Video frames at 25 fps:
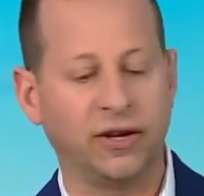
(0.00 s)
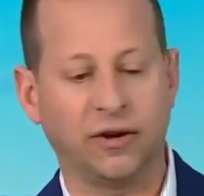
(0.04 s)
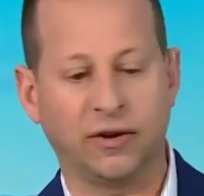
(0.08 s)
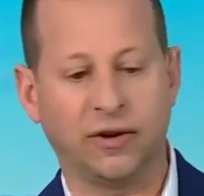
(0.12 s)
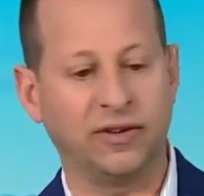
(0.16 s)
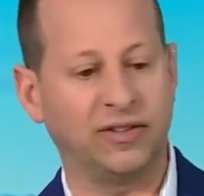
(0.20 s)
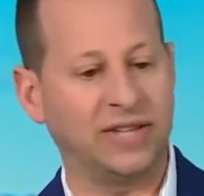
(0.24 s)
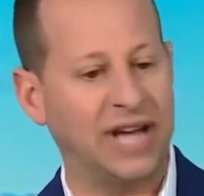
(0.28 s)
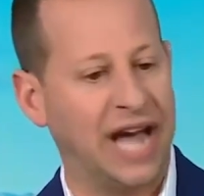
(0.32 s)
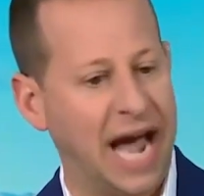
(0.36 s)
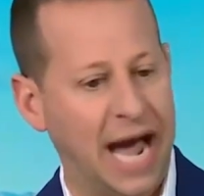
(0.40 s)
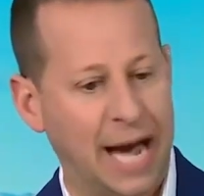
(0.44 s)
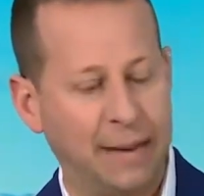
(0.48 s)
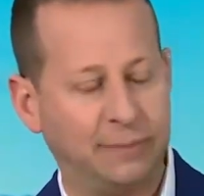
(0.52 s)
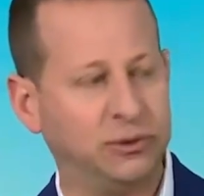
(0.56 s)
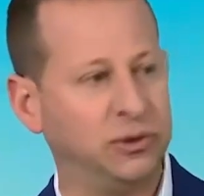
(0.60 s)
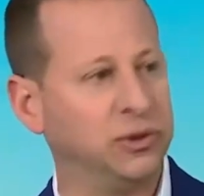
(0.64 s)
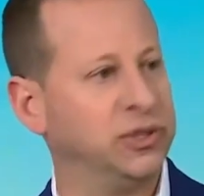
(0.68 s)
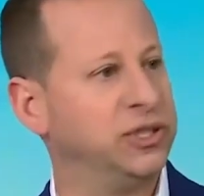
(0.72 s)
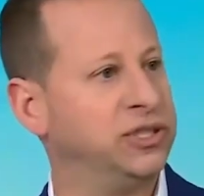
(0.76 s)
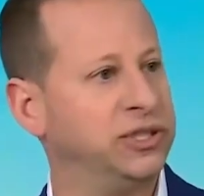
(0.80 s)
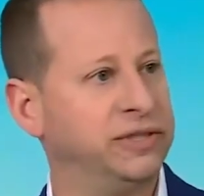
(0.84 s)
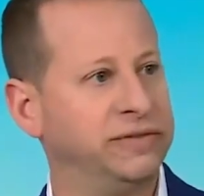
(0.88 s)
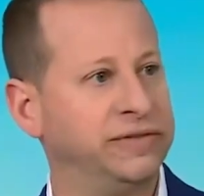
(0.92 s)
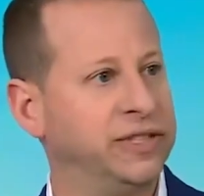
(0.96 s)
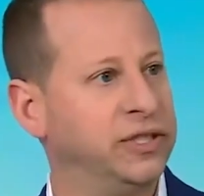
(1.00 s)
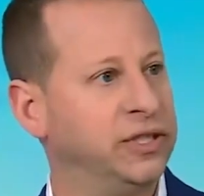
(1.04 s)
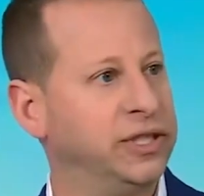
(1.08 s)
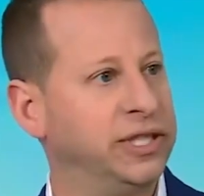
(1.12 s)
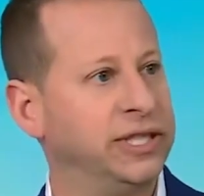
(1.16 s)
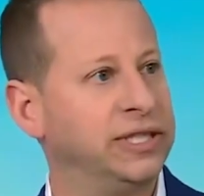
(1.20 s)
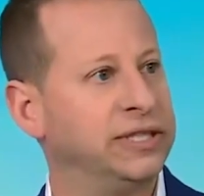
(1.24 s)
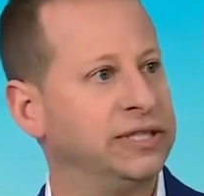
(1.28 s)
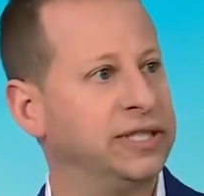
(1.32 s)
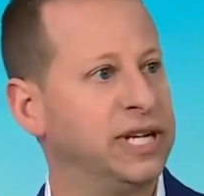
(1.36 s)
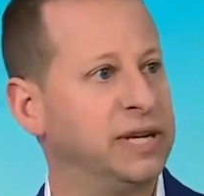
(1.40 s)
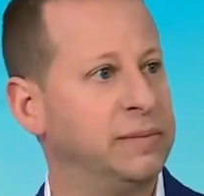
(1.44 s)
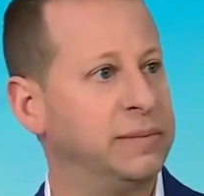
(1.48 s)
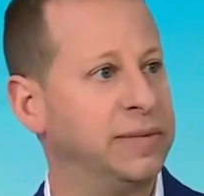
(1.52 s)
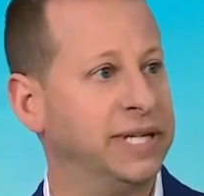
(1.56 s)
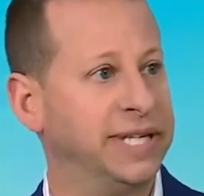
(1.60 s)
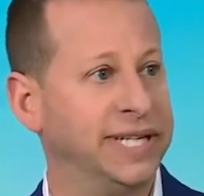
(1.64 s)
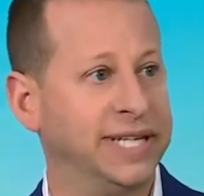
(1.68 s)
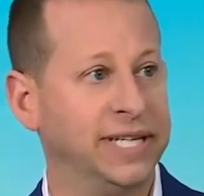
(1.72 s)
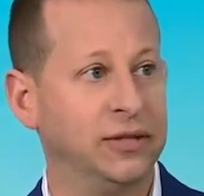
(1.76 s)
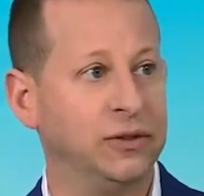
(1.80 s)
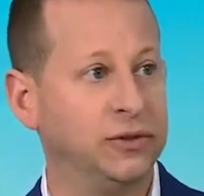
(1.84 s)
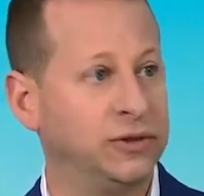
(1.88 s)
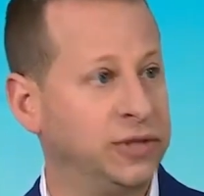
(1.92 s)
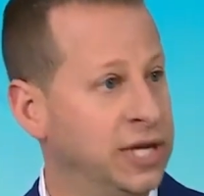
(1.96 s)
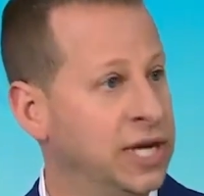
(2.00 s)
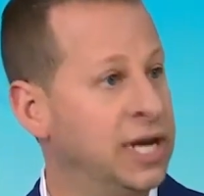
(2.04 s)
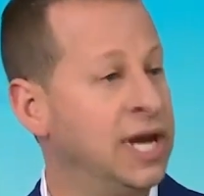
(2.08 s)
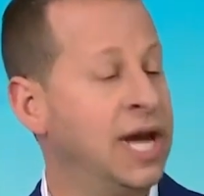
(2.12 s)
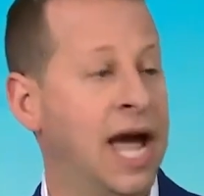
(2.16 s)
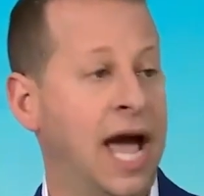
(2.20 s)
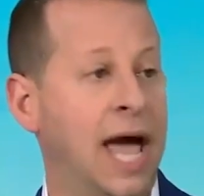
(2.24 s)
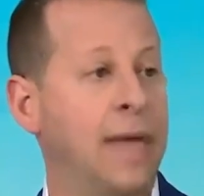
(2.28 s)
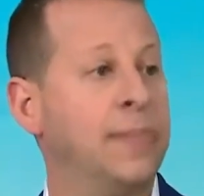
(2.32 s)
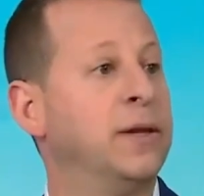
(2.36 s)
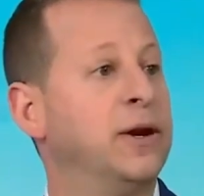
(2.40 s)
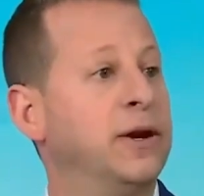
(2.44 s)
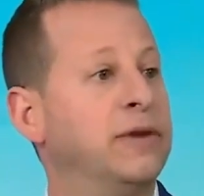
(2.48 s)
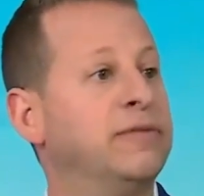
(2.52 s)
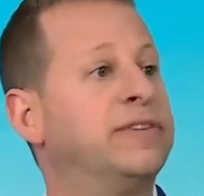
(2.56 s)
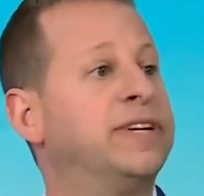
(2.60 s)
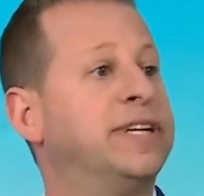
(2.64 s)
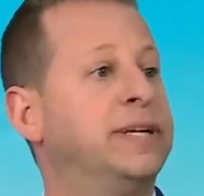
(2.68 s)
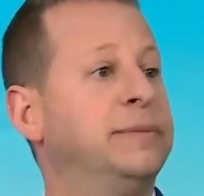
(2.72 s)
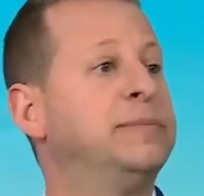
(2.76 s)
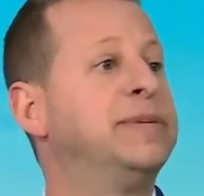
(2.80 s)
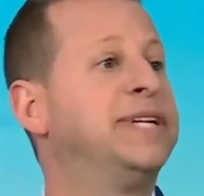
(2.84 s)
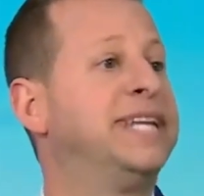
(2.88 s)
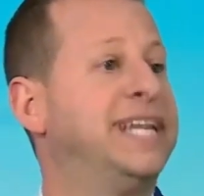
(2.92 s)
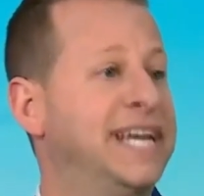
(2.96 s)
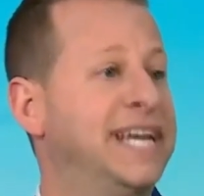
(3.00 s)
There is absolutely civilians that have been killed, and there have been